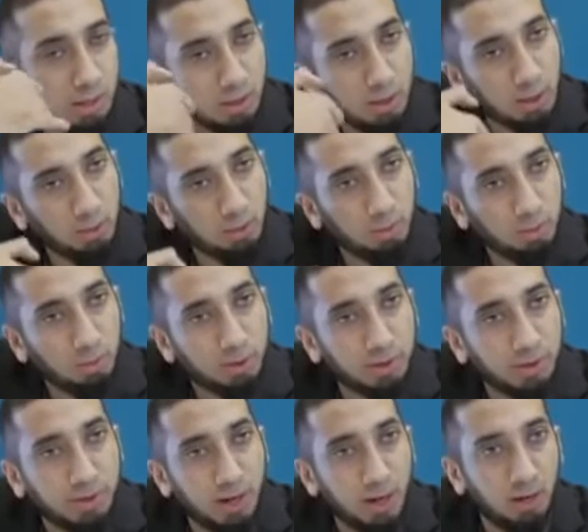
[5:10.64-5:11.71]
And then the other one
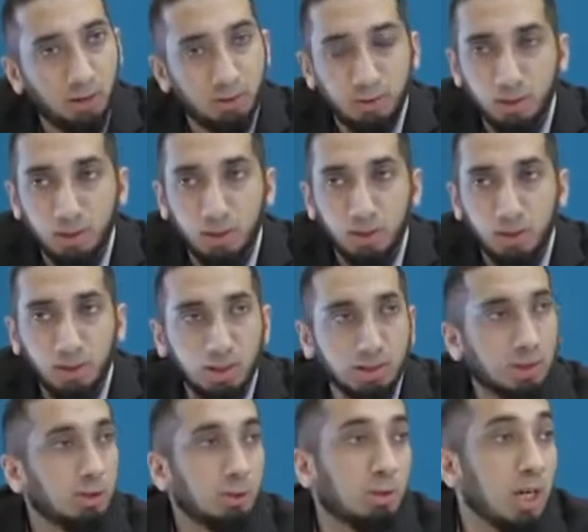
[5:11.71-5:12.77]
puts it down
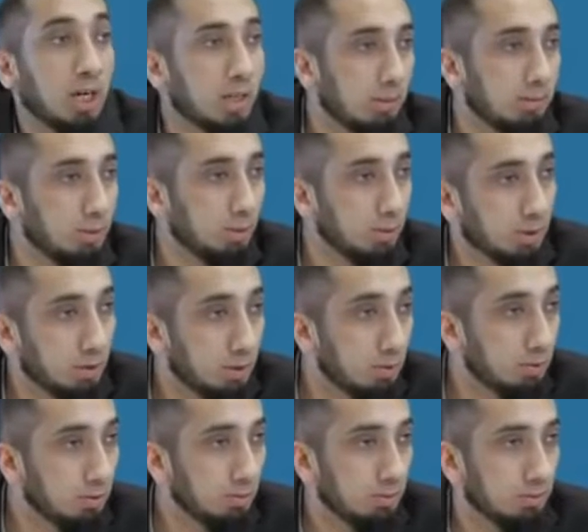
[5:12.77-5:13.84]
and says, you can't tell me what to
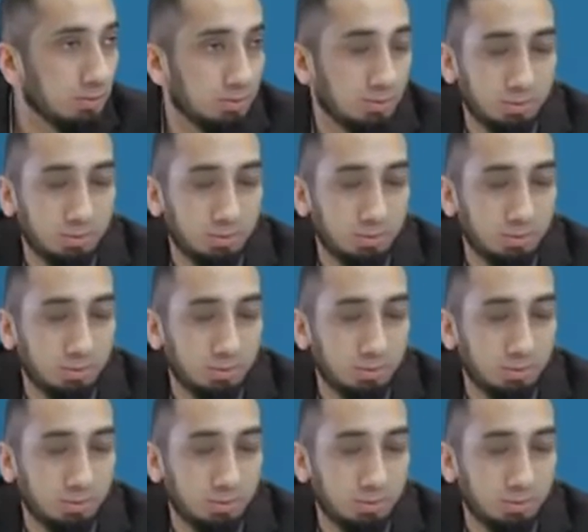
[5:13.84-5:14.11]
do.